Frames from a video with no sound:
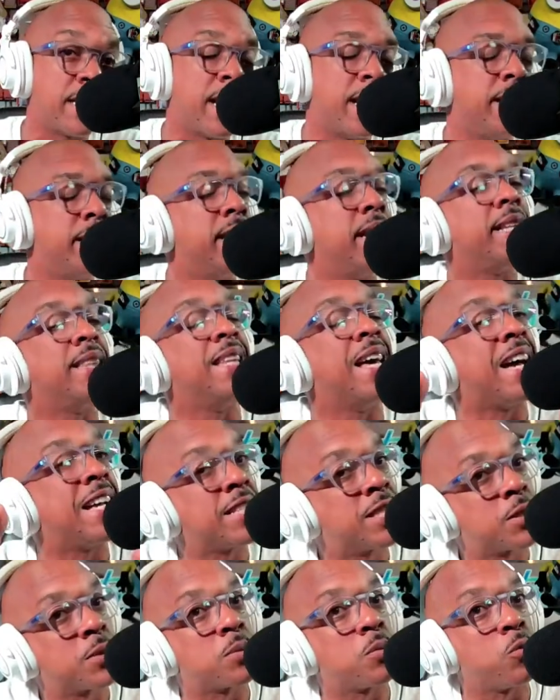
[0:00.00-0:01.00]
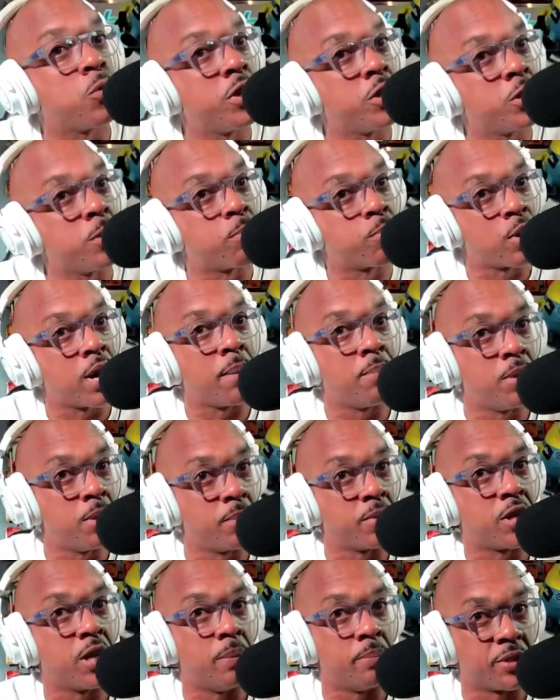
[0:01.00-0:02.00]
To hear what. And that's where the
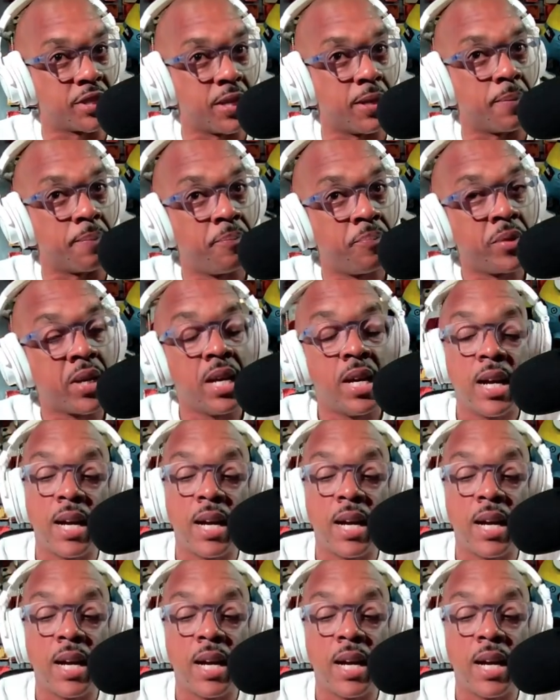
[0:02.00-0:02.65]
problem comes in.